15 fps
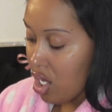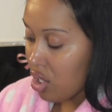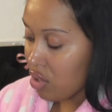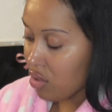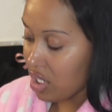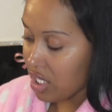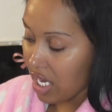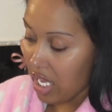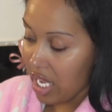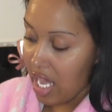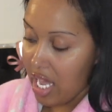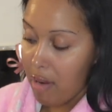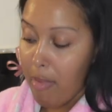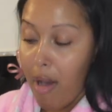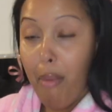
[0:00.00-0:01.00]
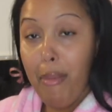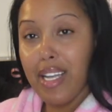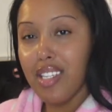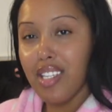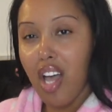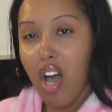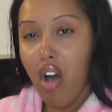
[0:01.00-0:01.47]
to take care about
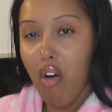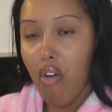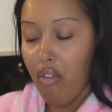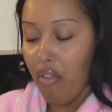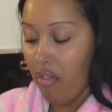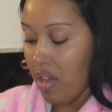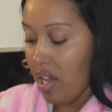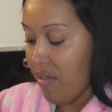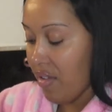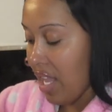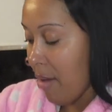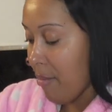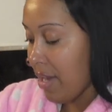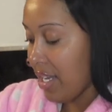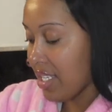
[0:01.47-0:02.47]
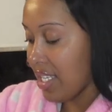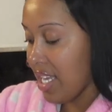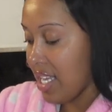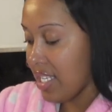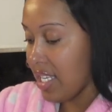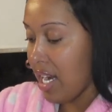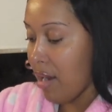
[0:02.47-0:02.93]
myself if that makes
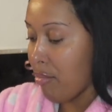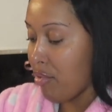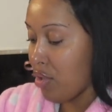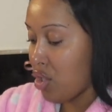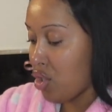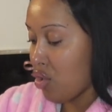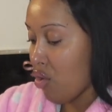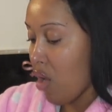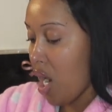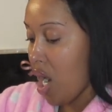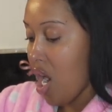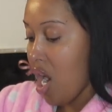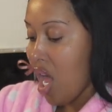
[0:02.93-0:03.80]
sense and i'm pretty sure